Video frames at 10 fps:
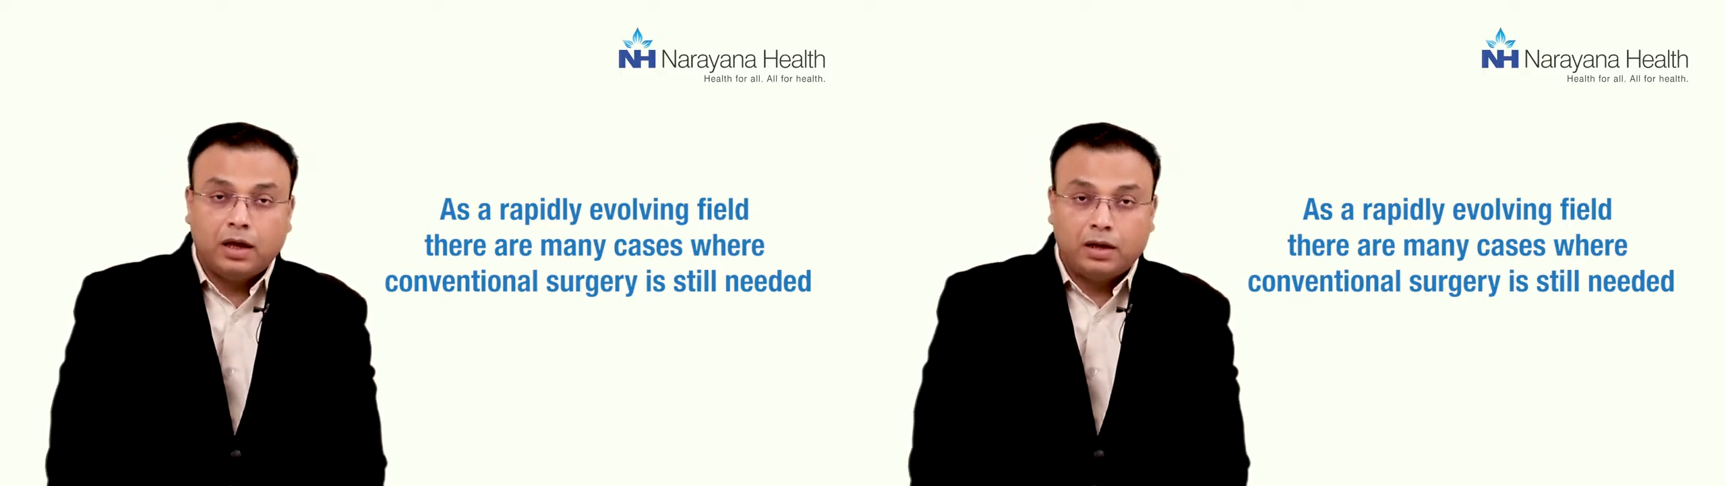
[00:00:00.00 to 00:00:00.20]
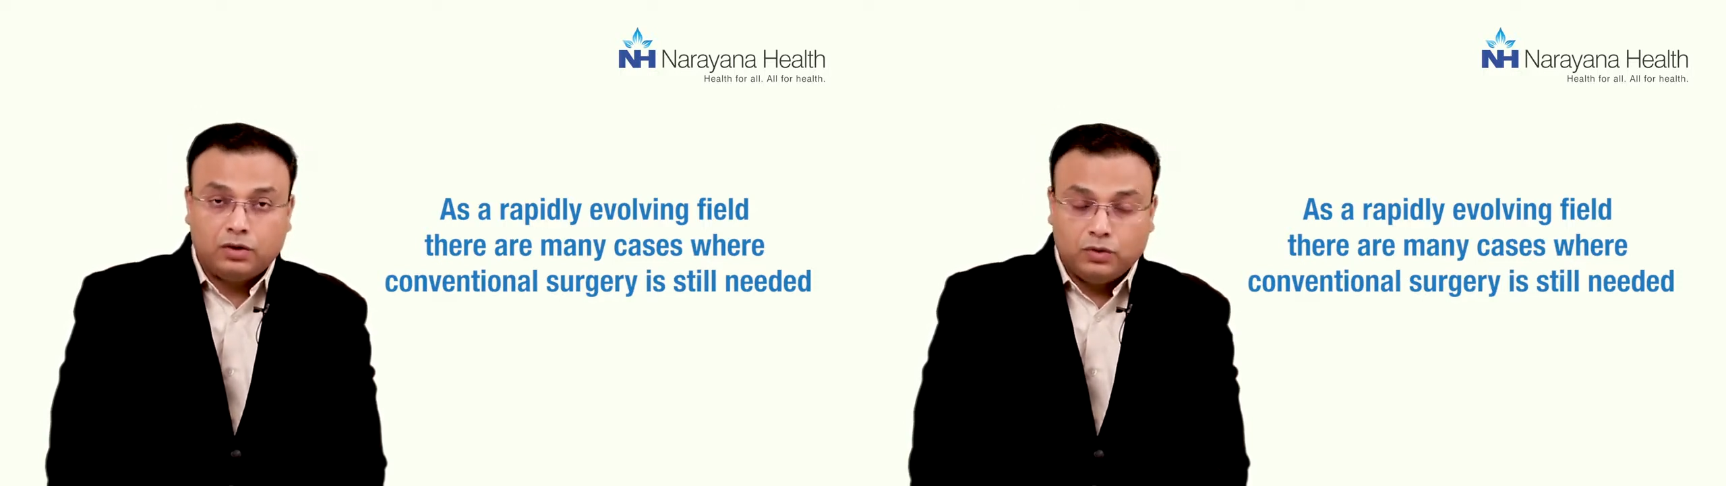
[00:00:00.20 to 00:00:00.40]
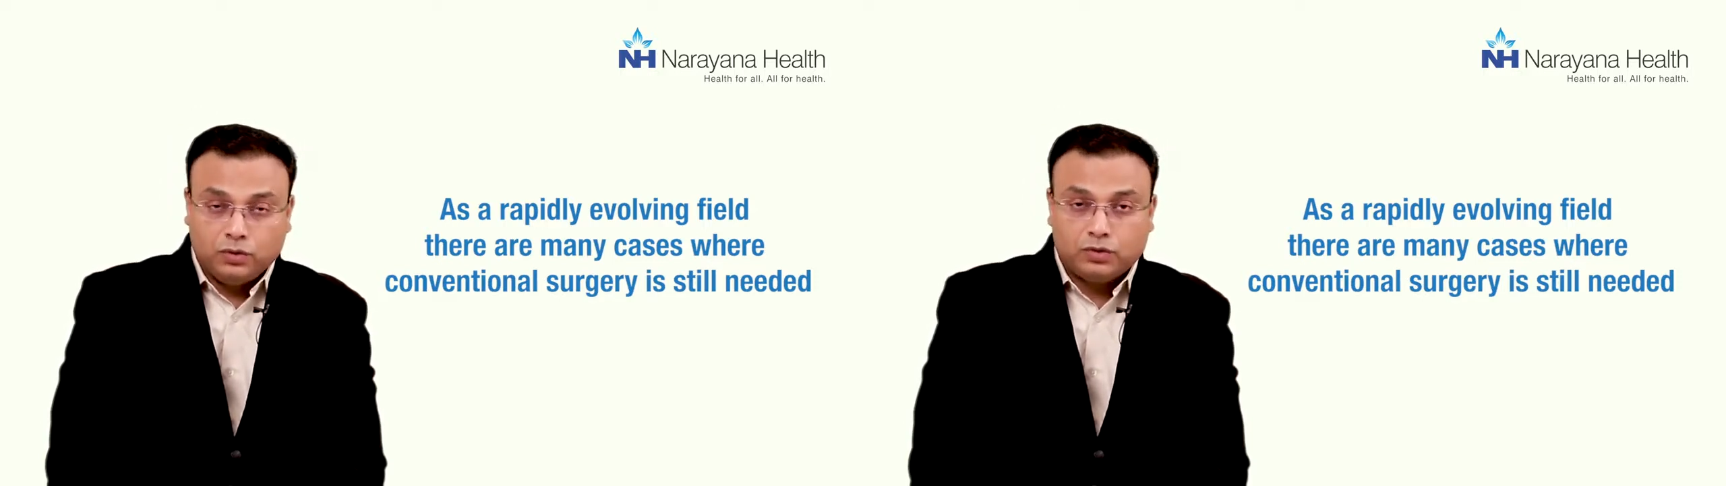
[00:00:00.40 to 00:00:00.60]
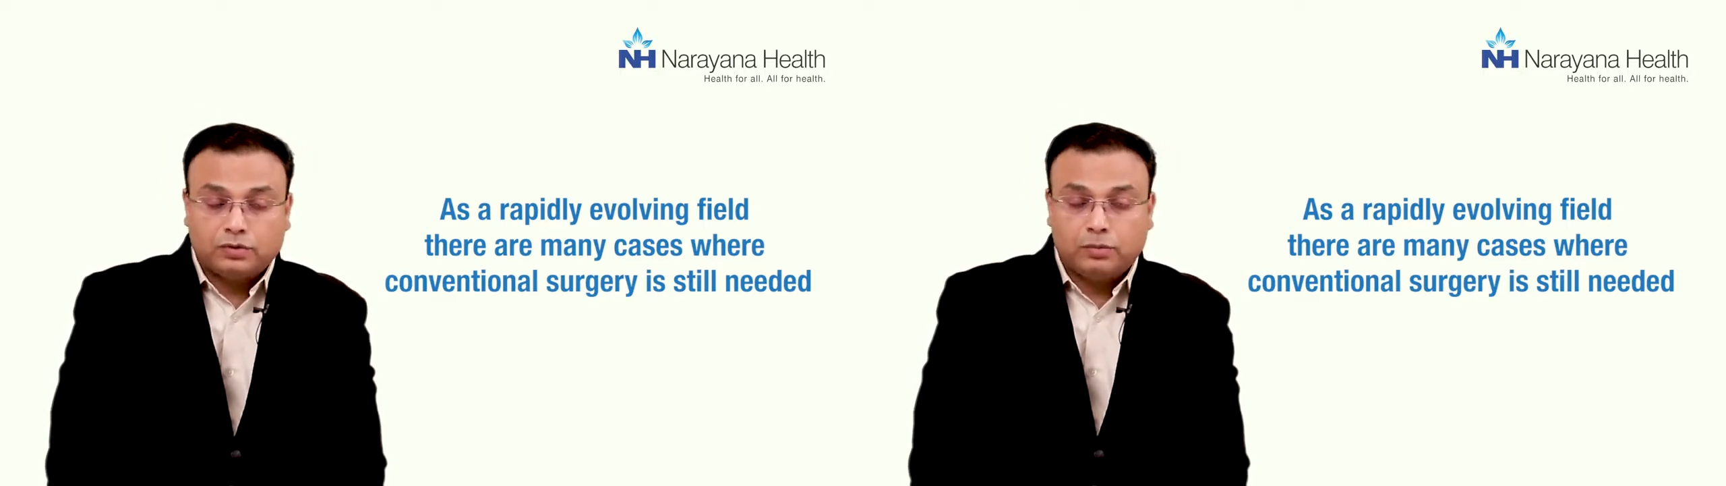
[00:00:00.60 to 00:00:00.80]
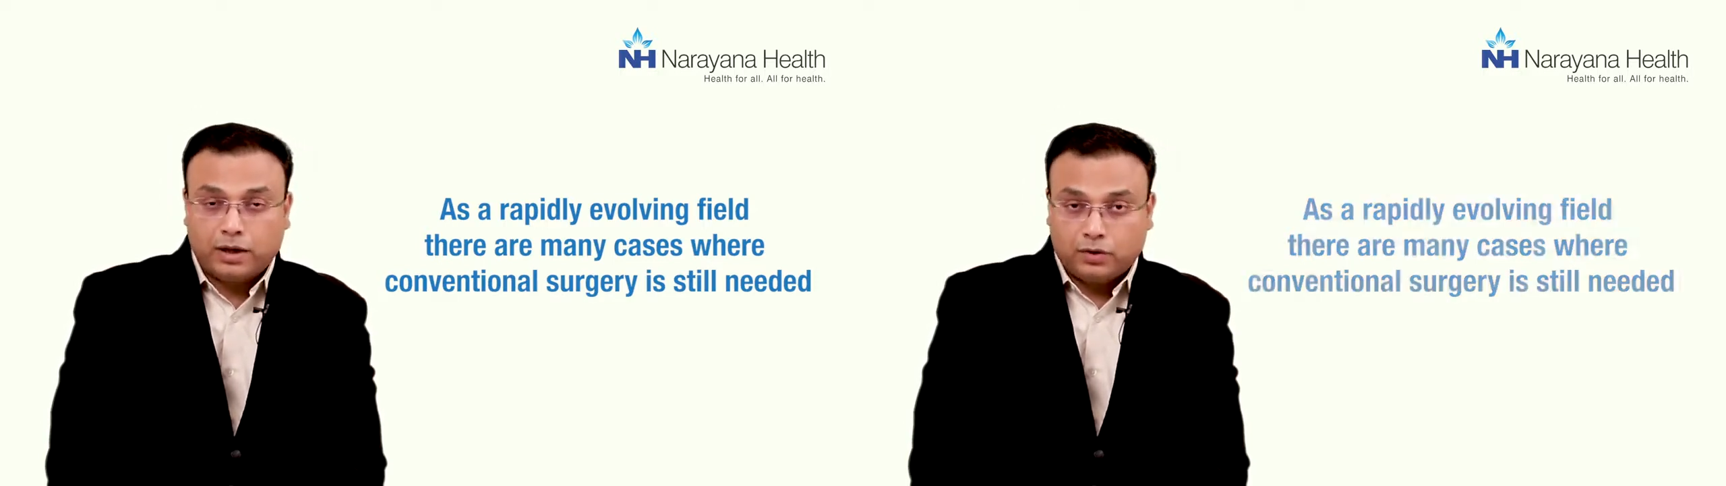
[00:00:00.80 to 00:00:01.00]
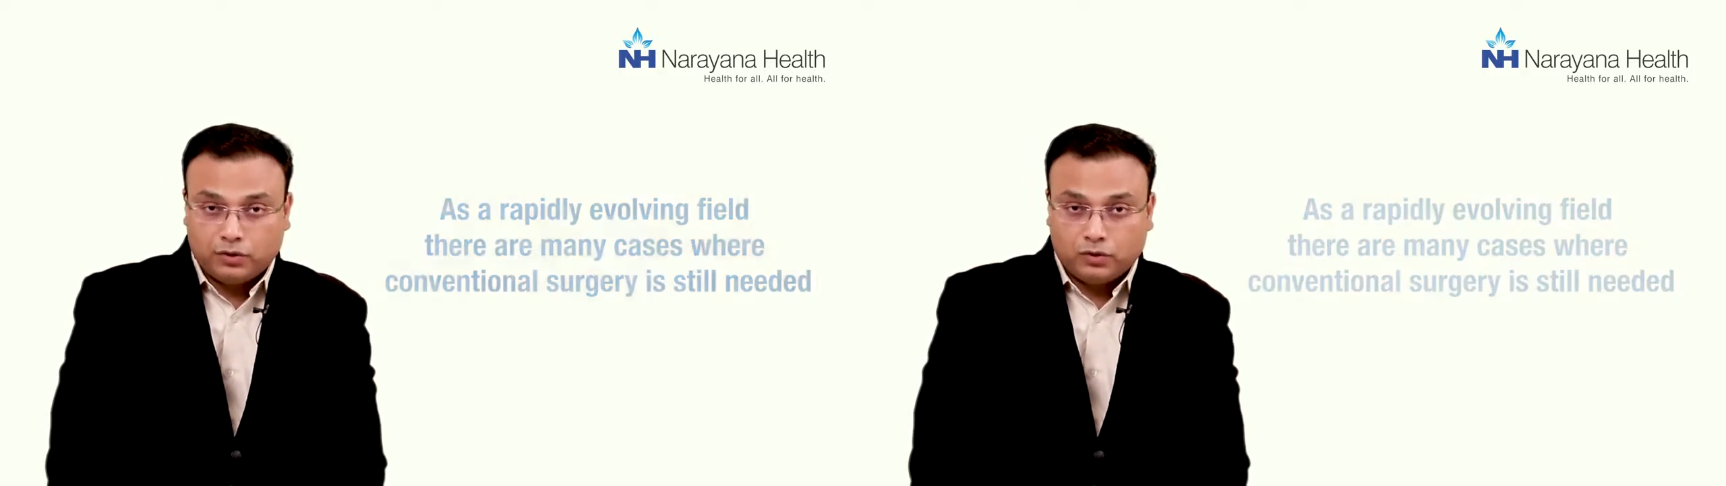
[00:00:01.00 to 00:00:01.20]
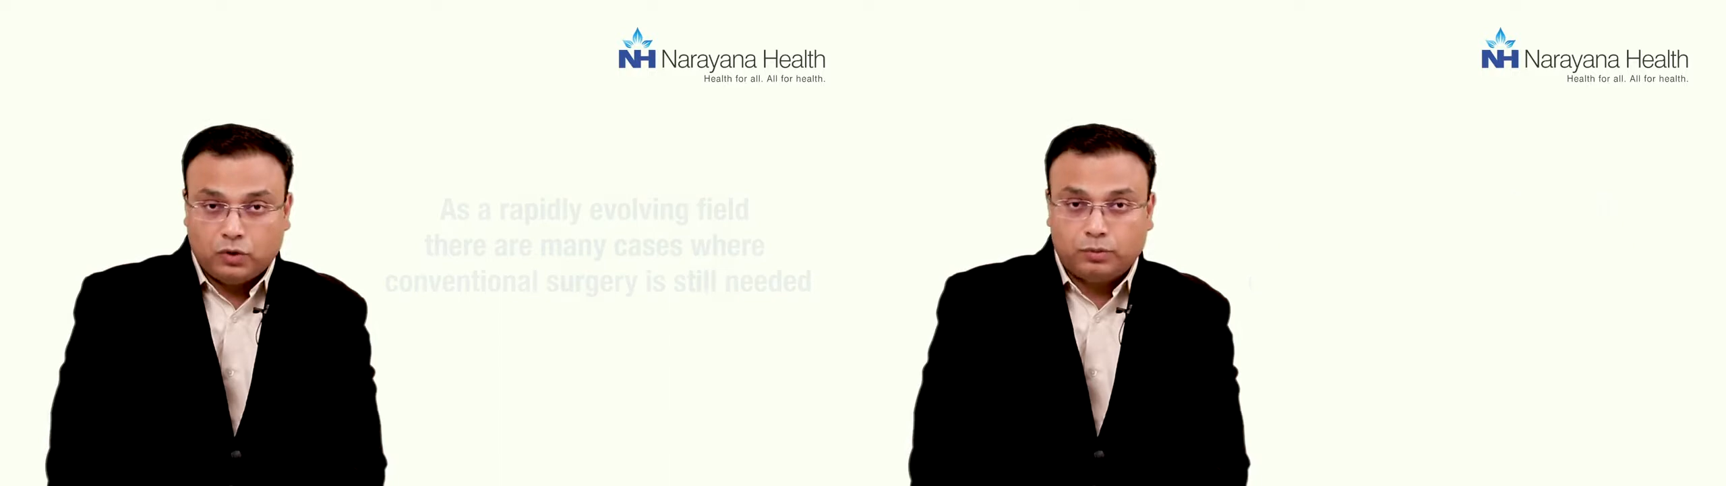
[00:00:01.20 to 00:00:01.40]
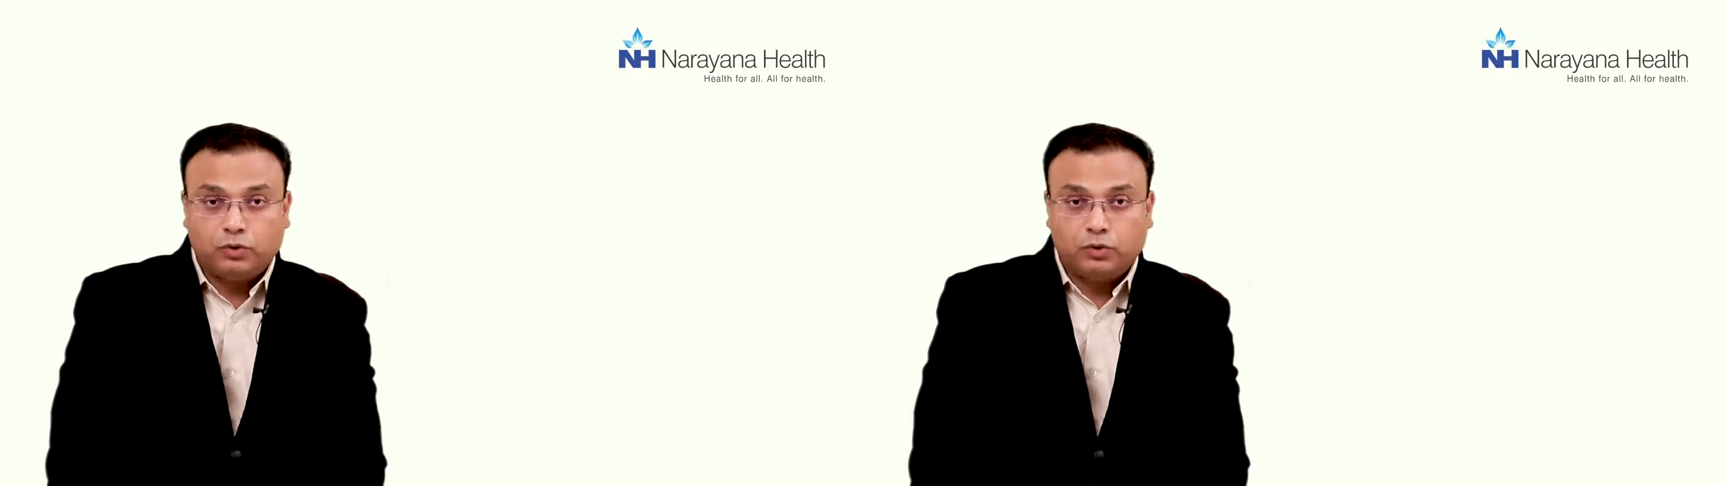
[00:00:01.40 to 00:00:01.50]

and use microscope